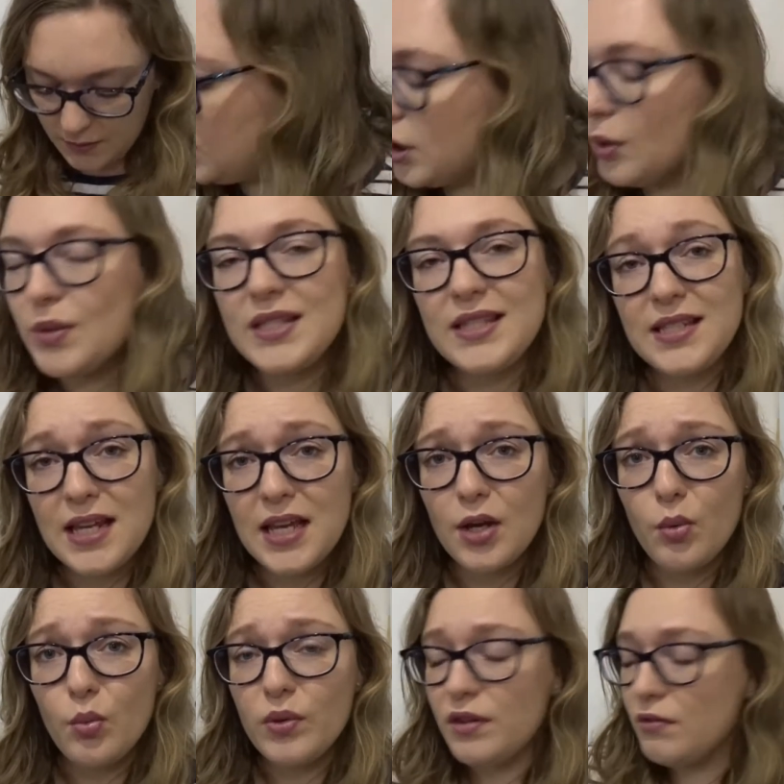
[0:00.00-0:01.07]
Shall we
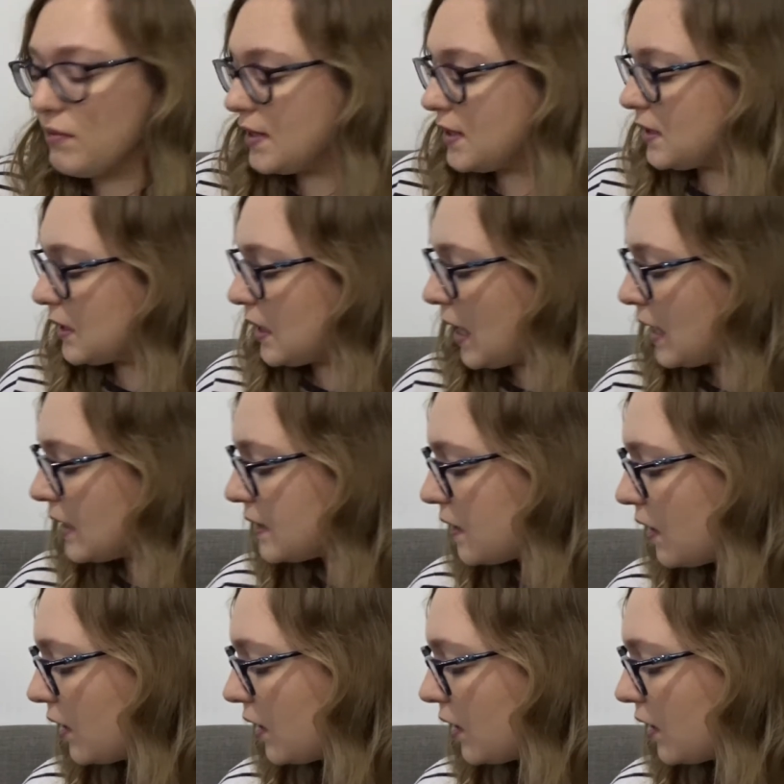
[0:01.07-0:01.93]
stick with Aristocats?